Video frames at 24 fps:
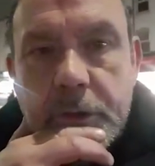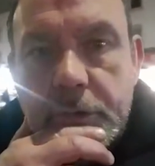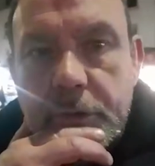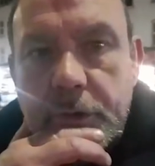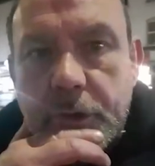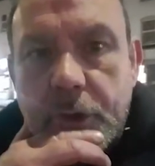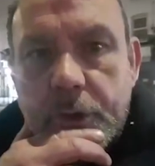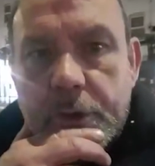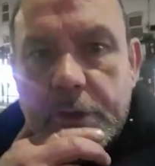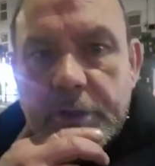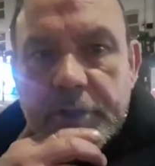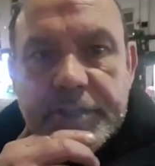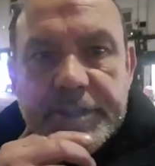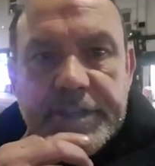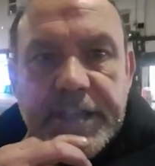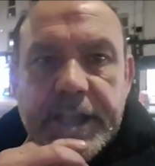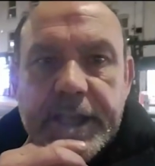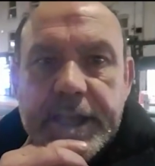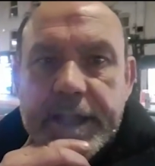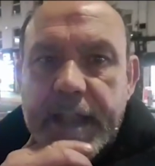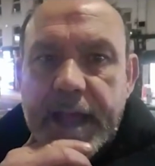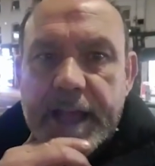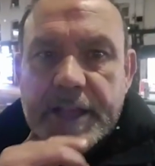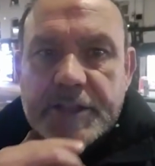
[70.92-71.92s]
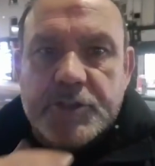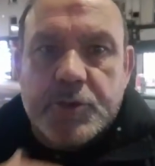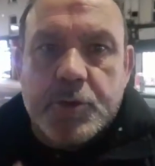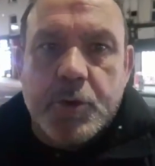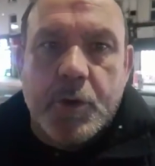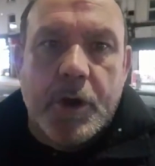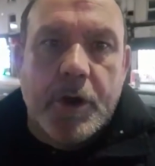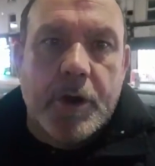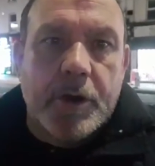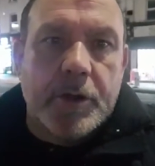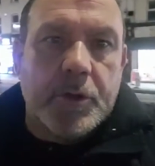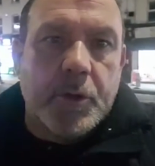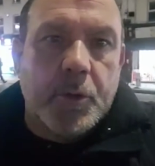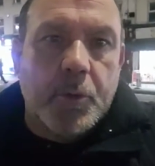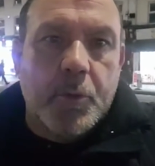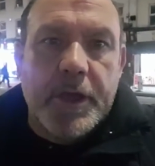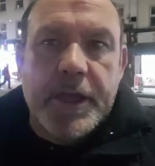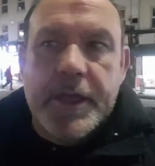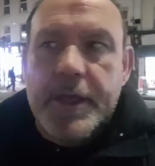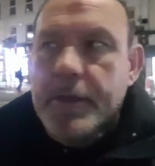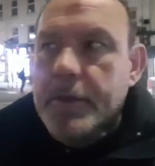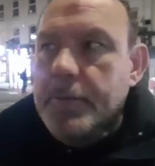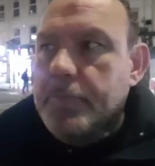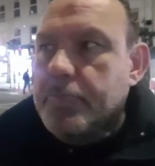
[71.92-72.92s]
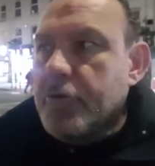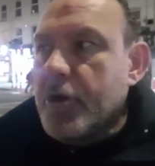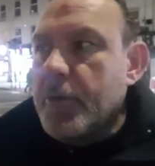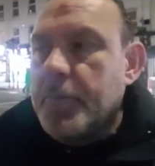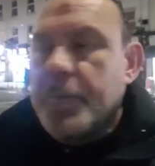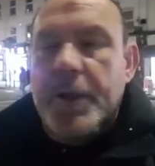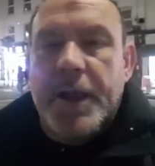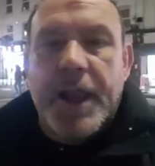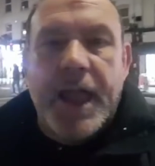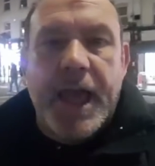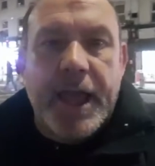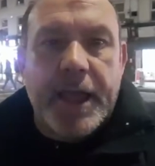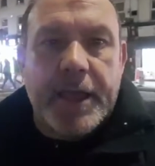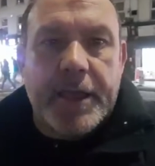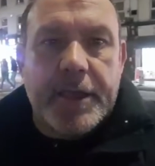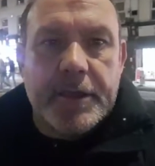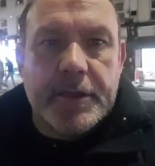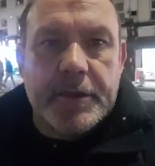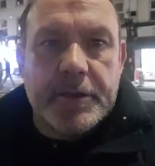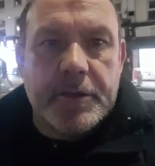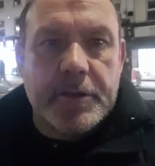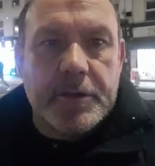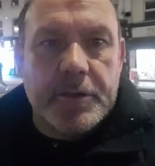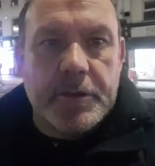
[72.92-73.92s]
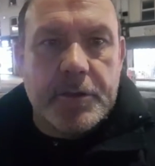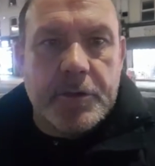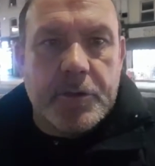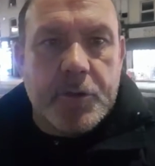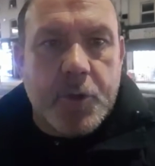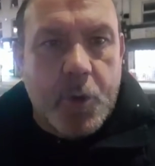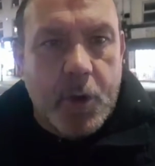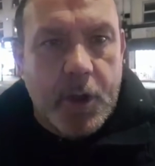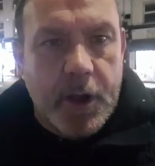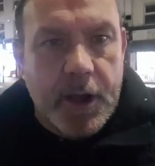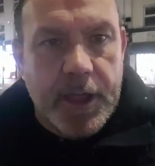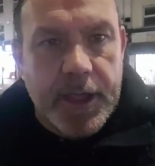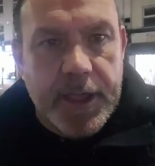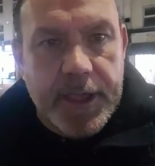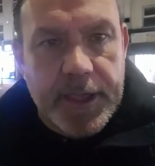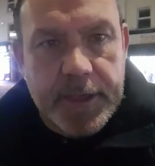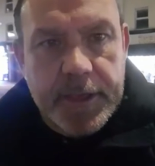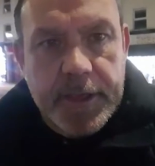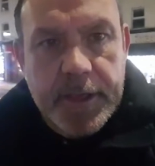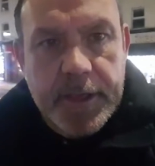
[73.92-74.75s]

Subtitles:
you could see in our squad we proper lack quality.